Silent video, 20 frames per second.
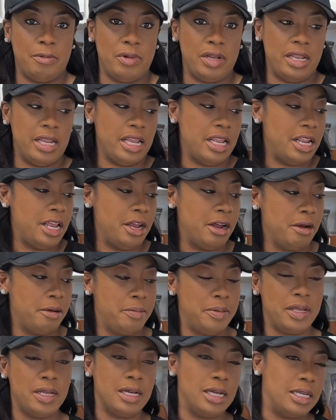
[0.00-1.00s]
we need here,
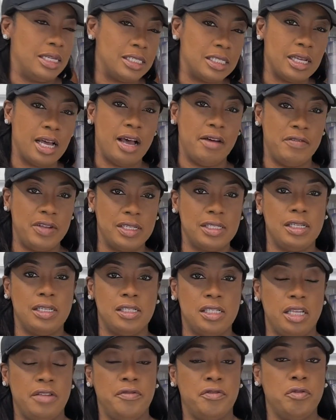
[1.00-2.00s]
because obviously
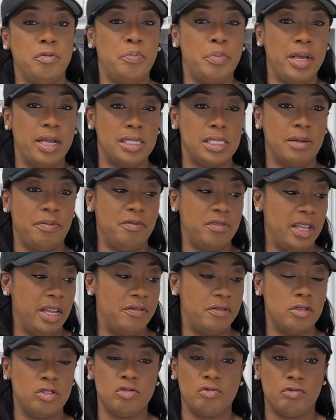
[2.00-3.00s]
seafood picks up
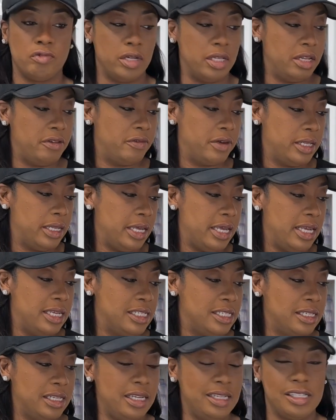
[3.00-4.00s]
flavors really, really
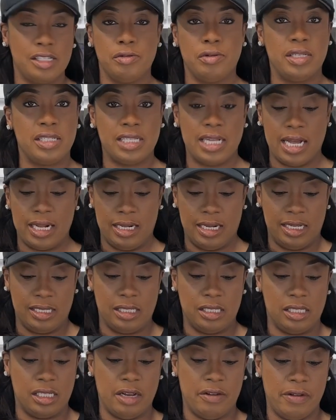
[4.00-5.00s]
easily, so it's not
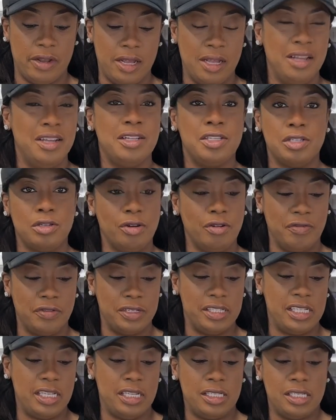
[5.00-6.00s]
necessary to over
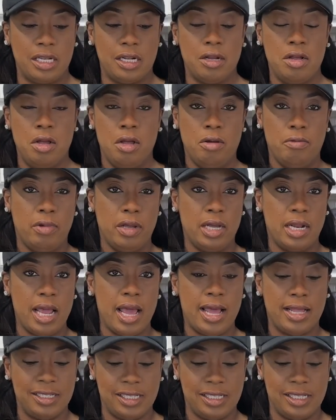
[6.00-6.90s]
season. We're going to add